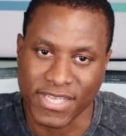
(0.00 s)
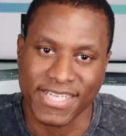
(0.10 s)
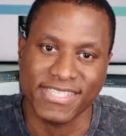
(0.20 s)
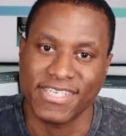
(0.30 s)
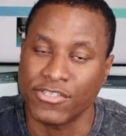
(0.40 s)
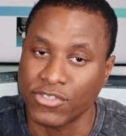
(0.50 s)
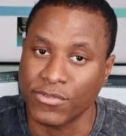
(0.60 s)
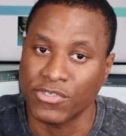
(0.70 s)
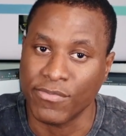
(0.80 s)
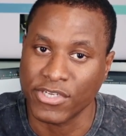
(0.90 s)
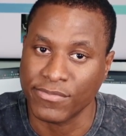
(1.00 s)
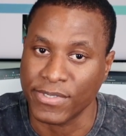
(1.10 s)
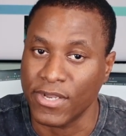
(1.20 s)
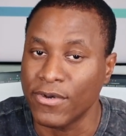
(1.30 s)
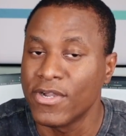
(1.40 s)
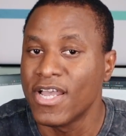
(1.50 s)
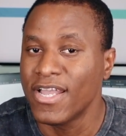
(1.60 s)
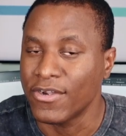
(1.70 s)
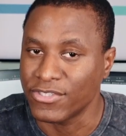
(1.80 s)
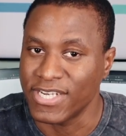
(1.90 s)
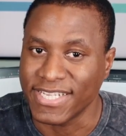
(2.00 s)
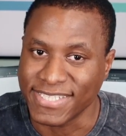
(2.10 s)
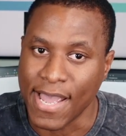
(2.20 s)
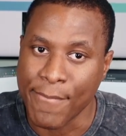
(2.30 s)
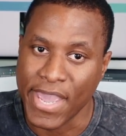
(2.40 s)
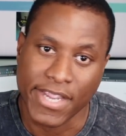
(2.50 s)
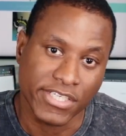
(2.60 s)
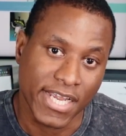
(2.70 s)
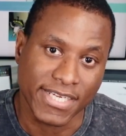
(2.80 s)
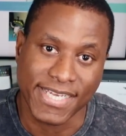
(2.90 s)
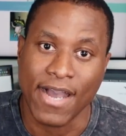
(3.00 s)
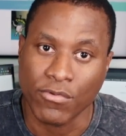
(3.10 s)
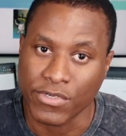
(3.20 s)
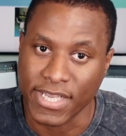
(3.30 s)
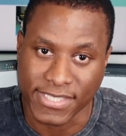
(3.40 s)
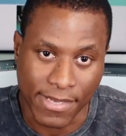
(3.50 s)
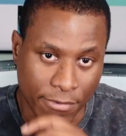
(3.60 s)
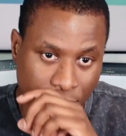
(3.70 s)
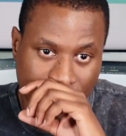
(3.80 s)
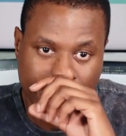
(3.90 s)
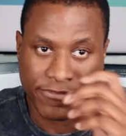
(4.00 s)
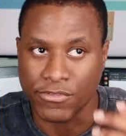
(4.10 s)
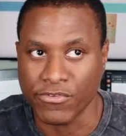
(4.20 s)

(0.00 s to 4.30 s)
link is in the description box below, go to the exam page and download the exam objective.